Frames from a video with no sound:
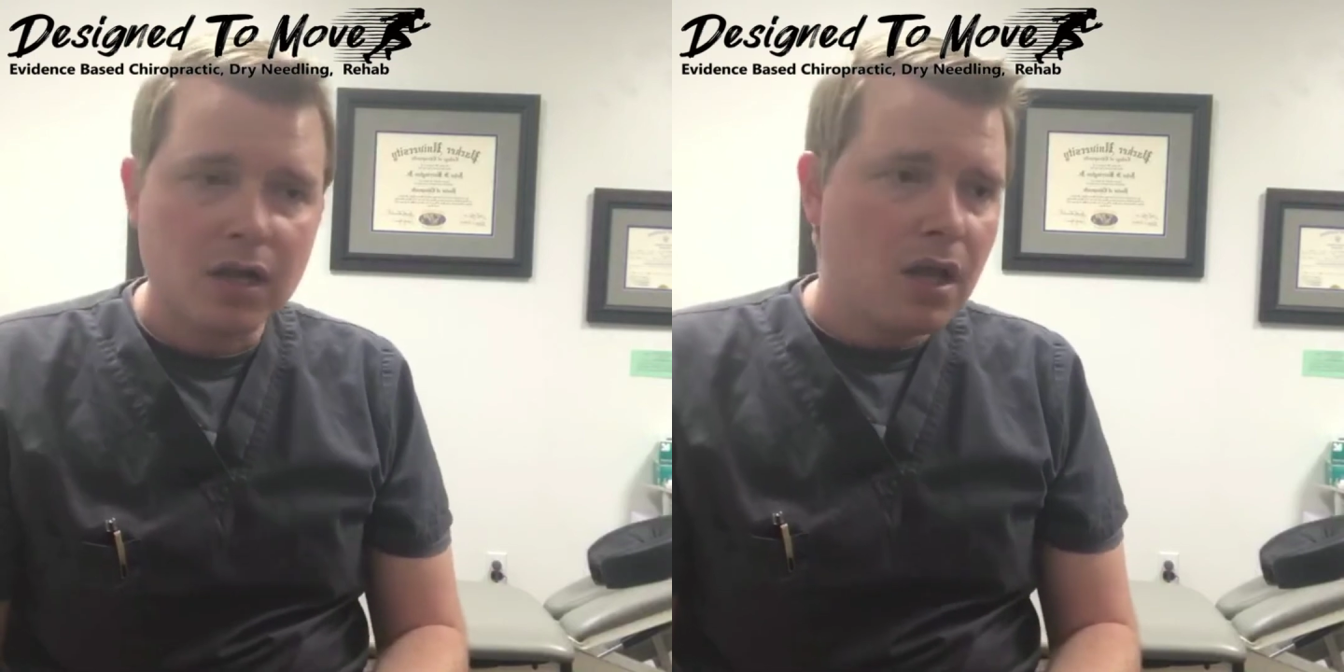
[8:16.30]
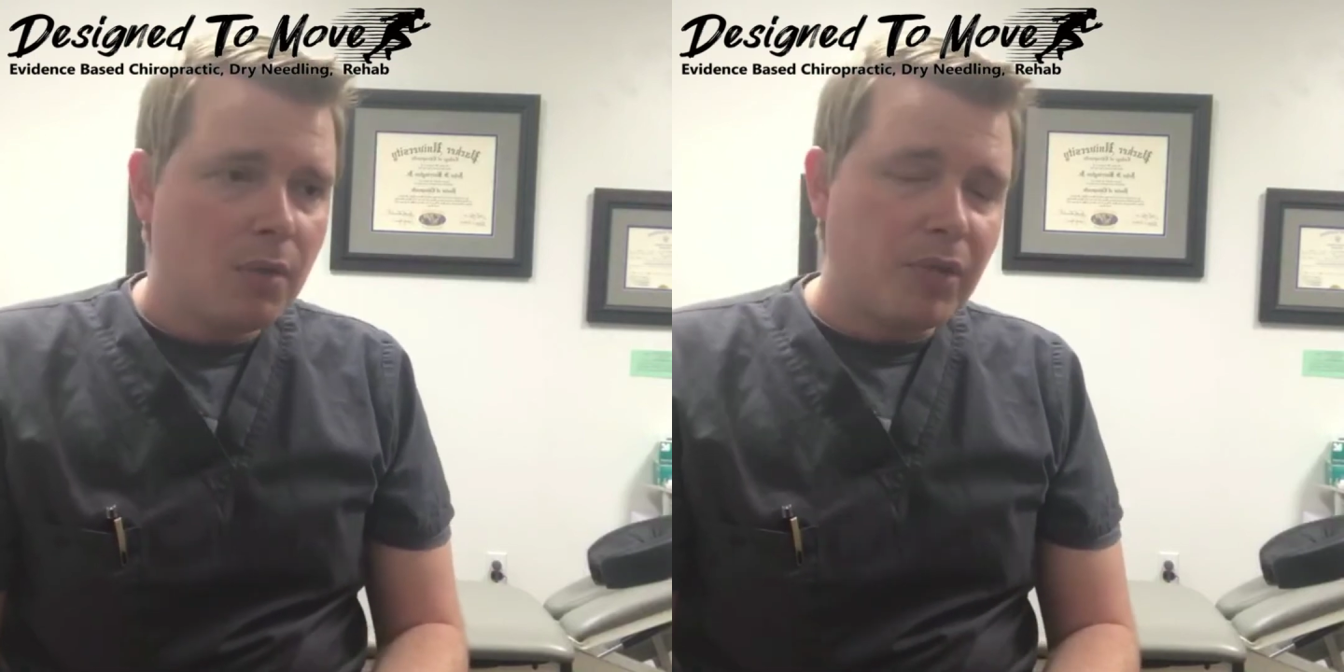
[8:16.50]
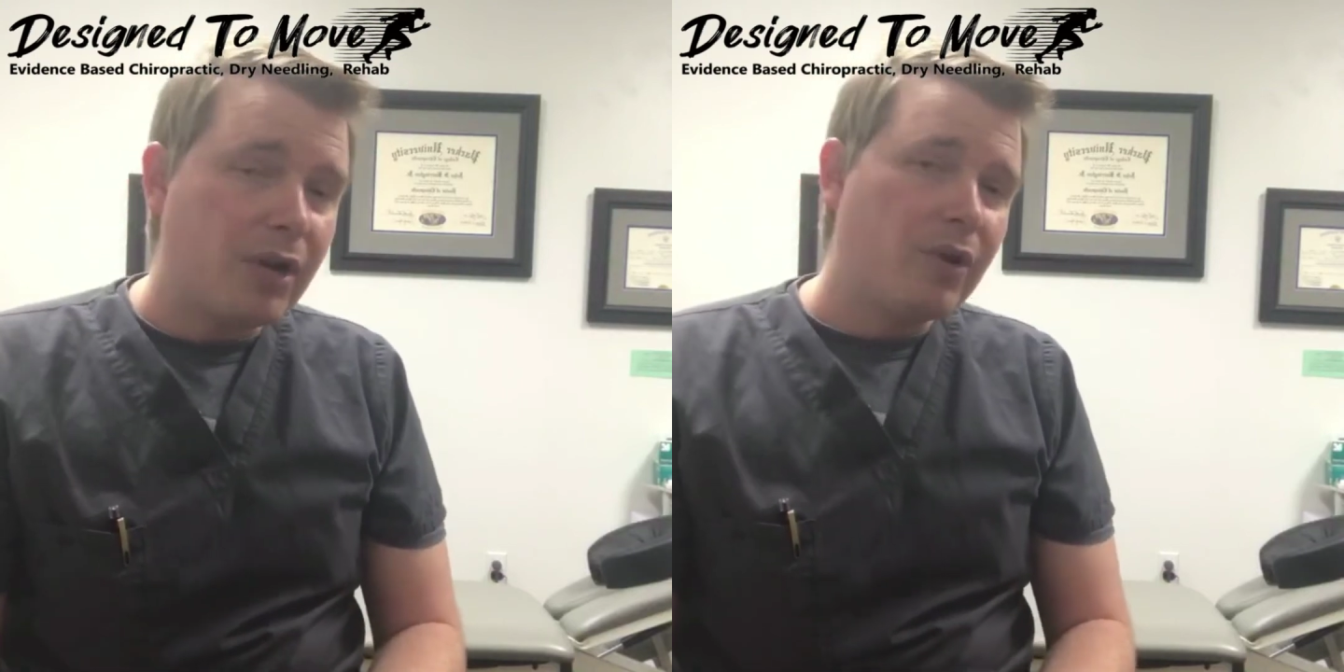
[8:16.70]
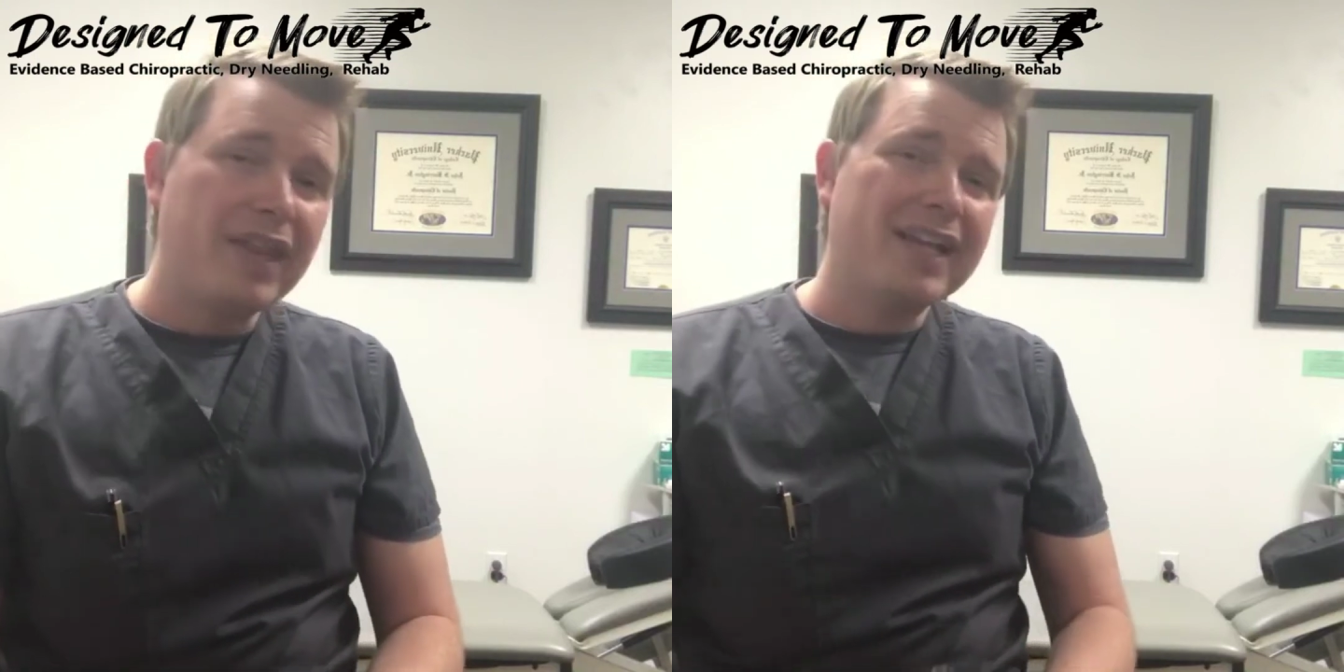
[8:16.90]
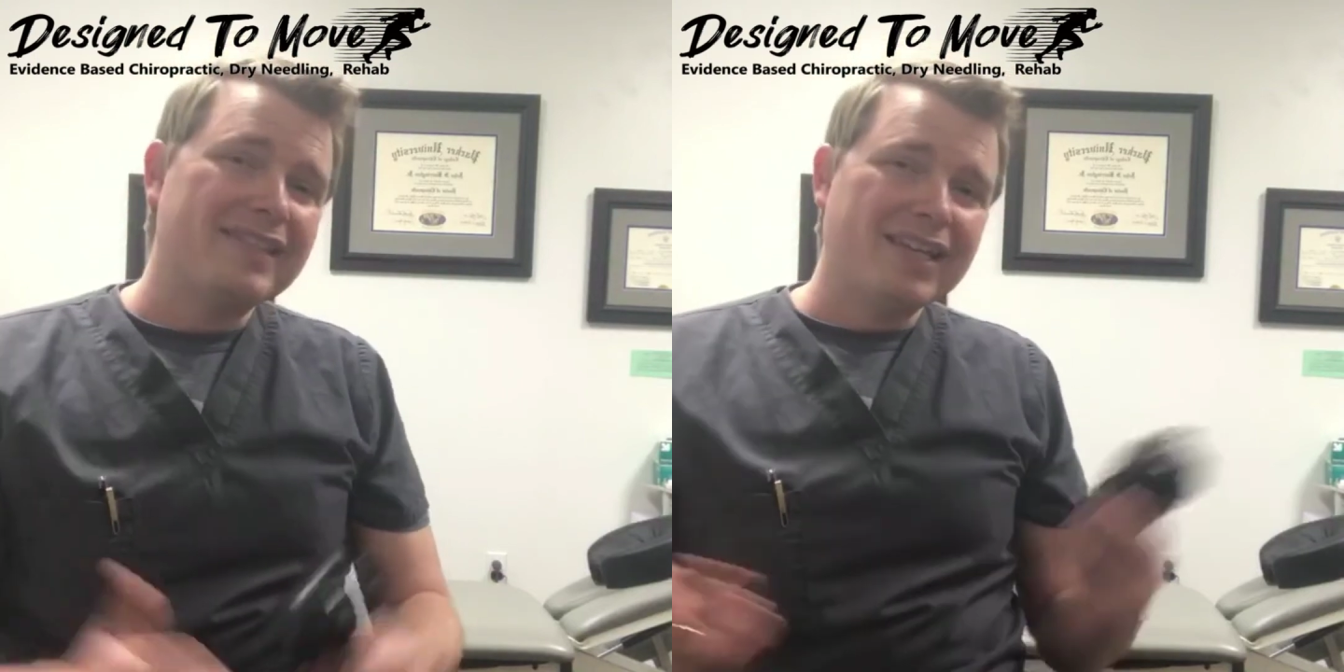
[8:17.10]
But anyway,
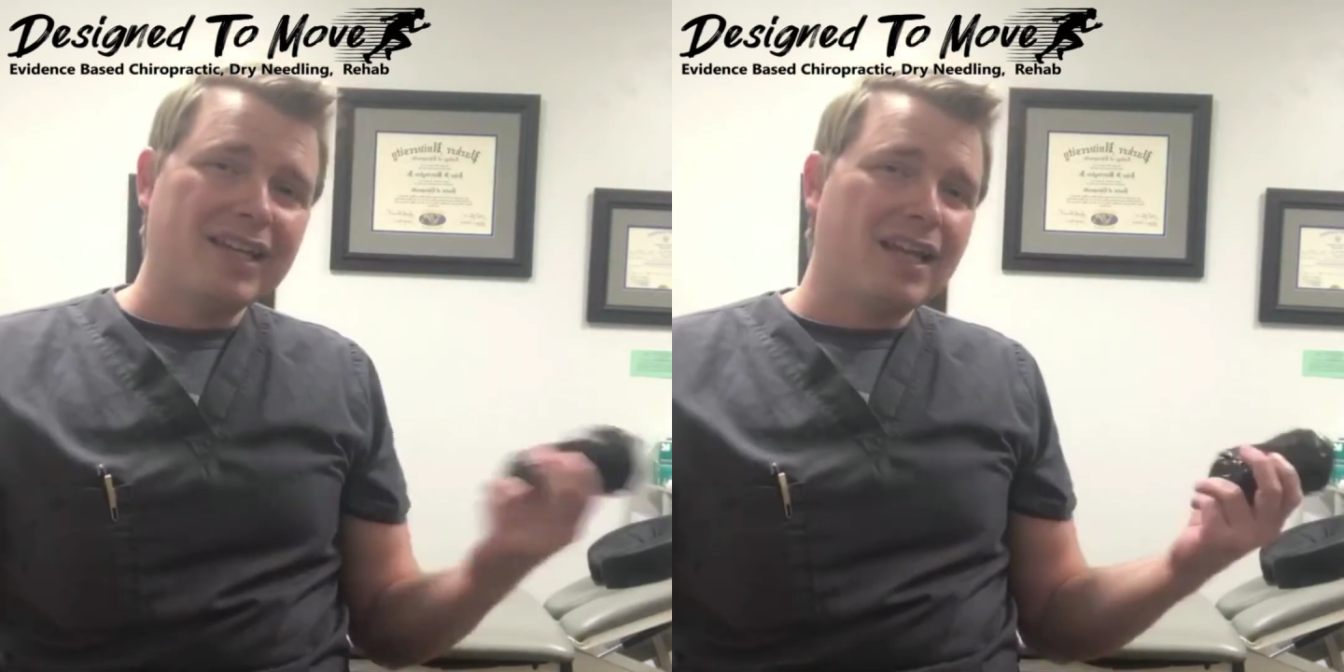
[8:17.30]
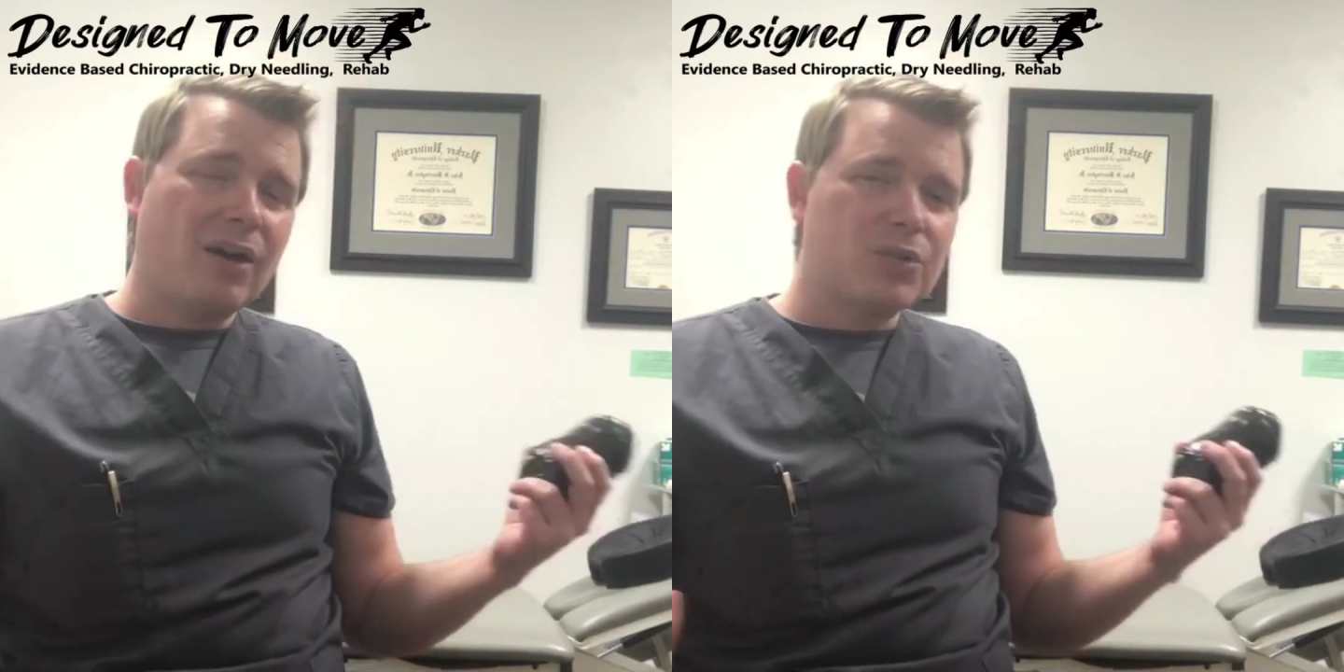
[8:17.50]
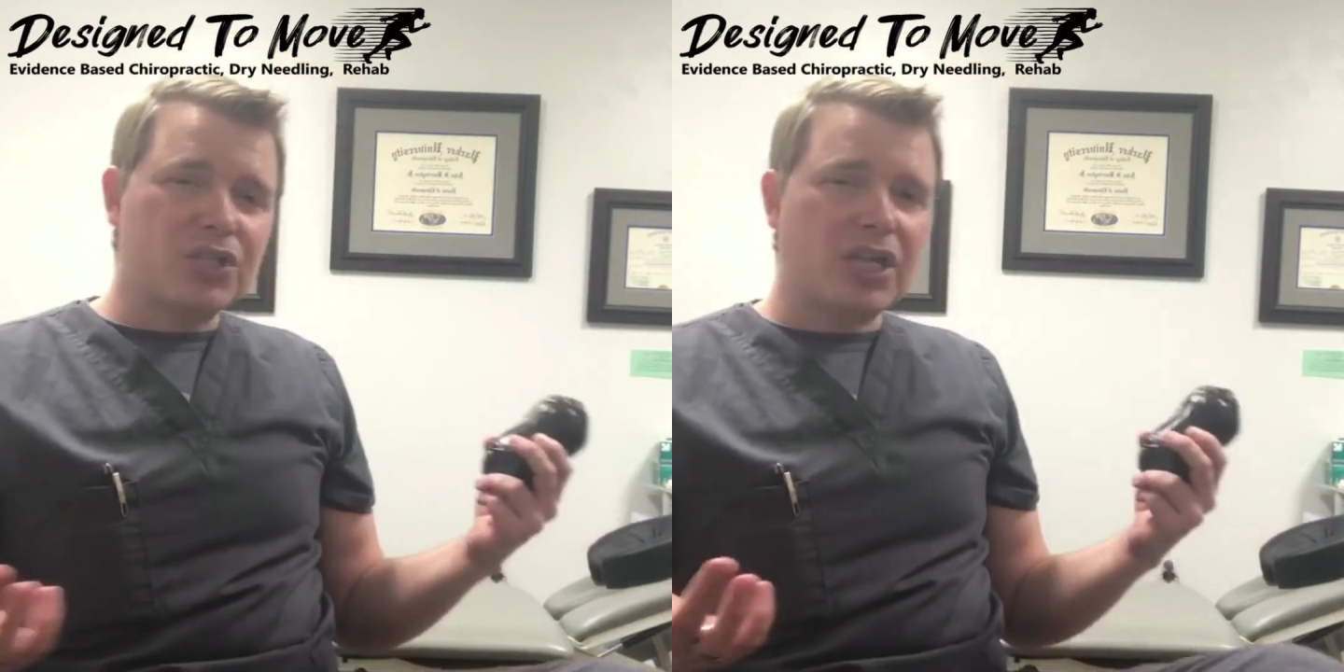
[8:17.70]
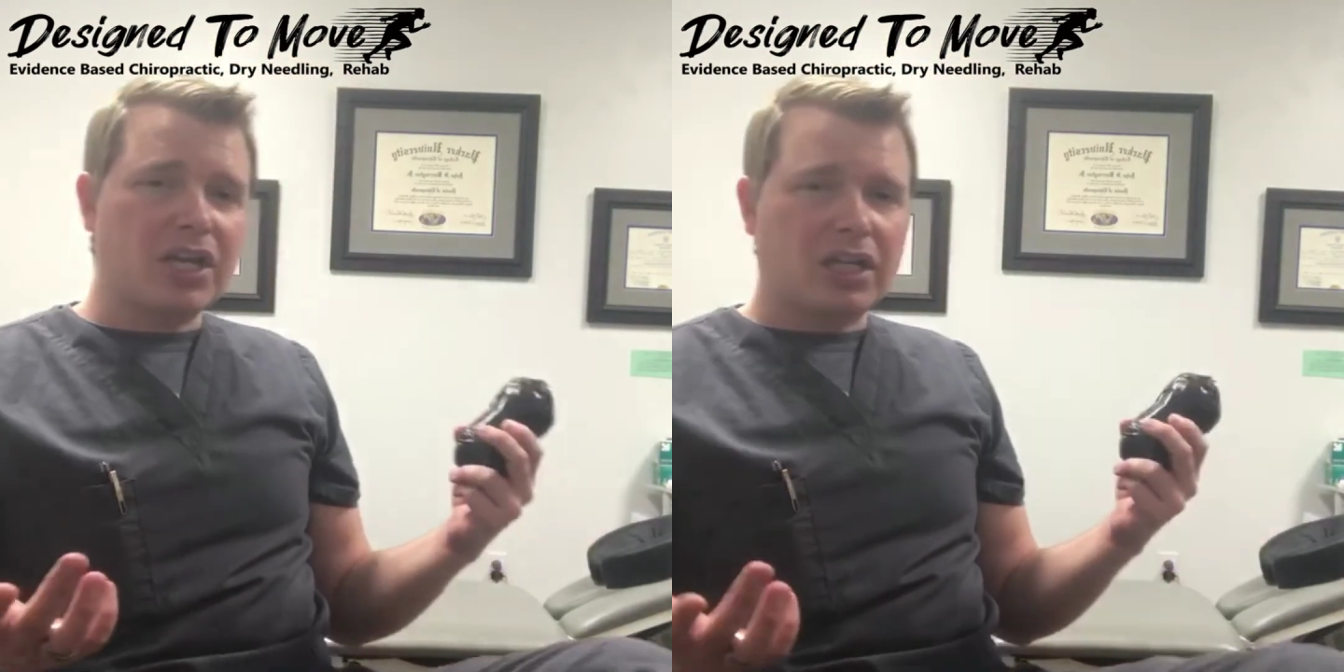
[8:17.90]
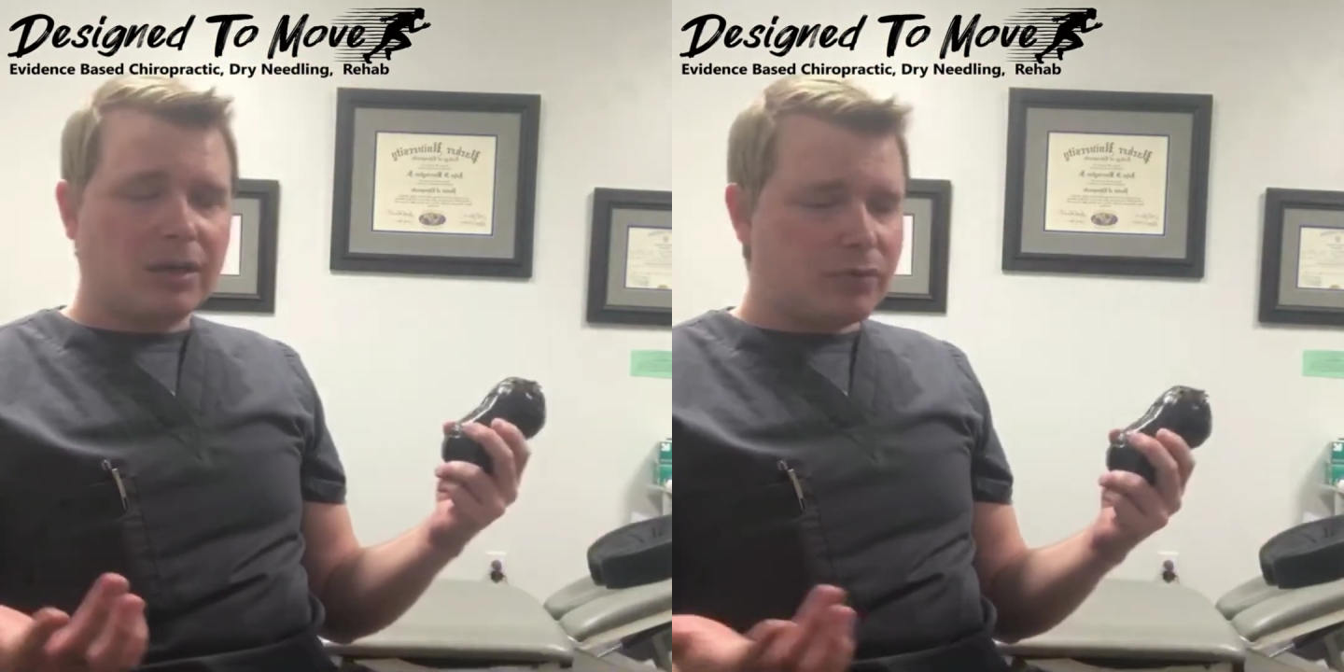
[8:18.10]
that's it. I was just taking
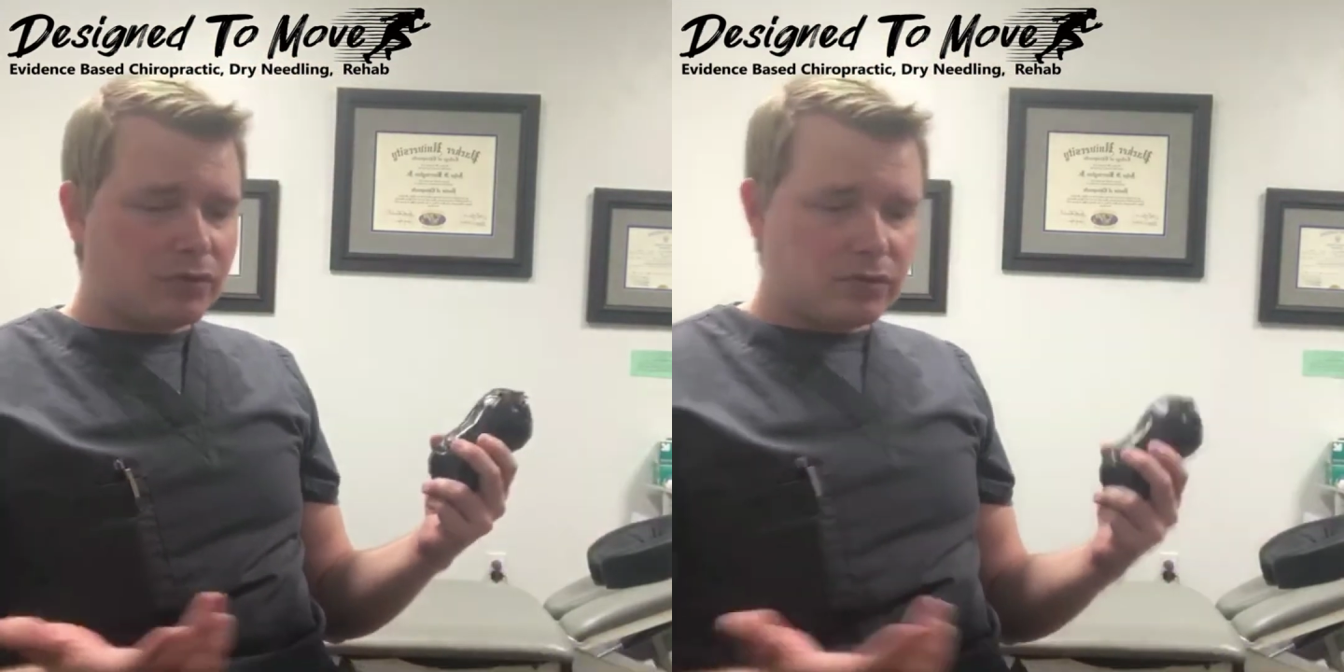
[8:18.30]
a couple